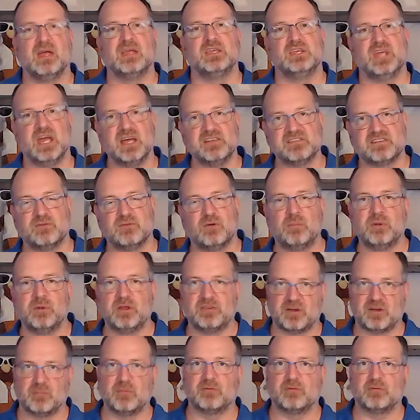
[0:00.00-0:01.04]
Yes, there will be
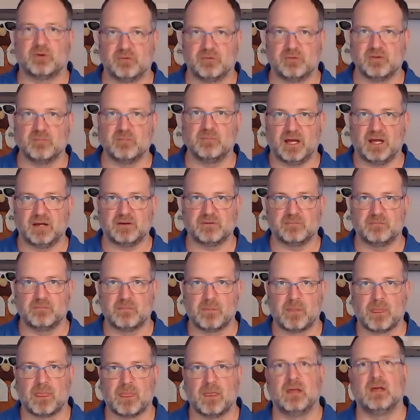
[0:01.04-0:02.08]
some performance impact,
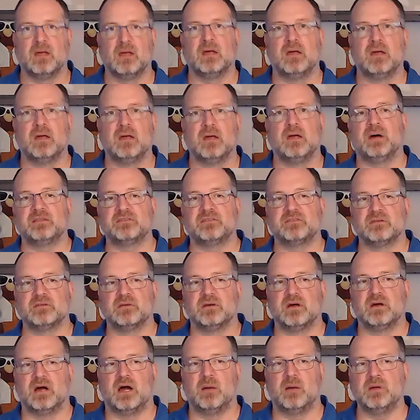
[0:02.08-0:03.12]
but
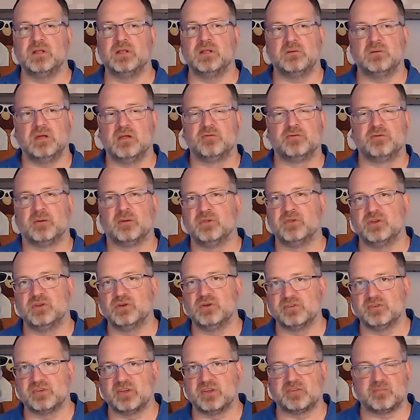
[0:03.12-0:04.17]
I mean, inform the
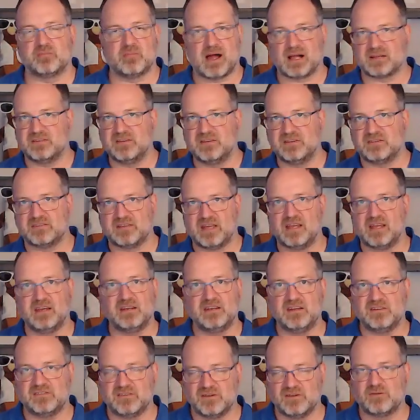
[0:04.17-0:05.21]
users, mark these
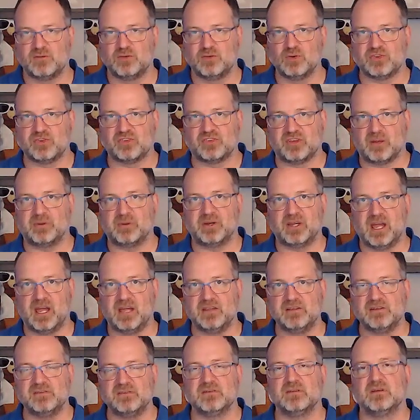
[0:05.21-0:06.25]
entities, these views as
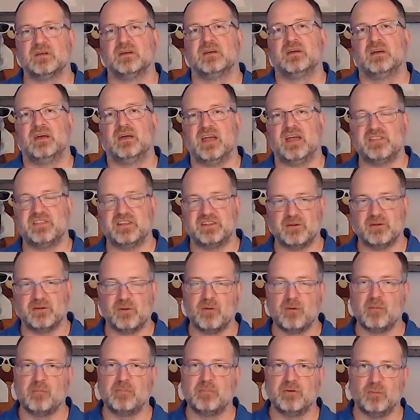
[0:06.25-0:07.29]
deprecated, and that they
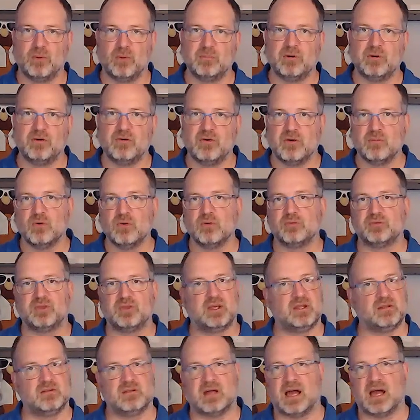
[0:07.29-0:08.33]
will be removed
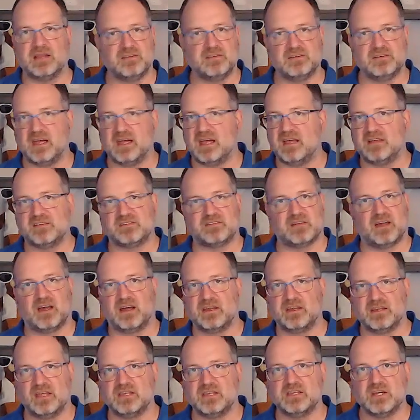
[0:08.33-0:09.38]
in 90 days, a
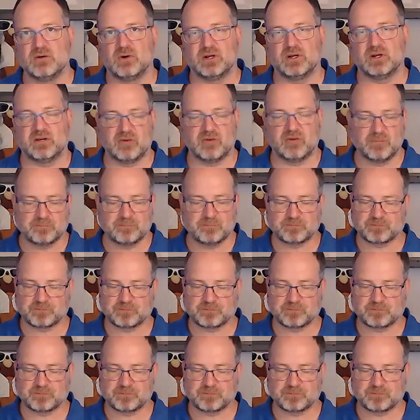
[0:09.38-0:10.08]
year, whatever.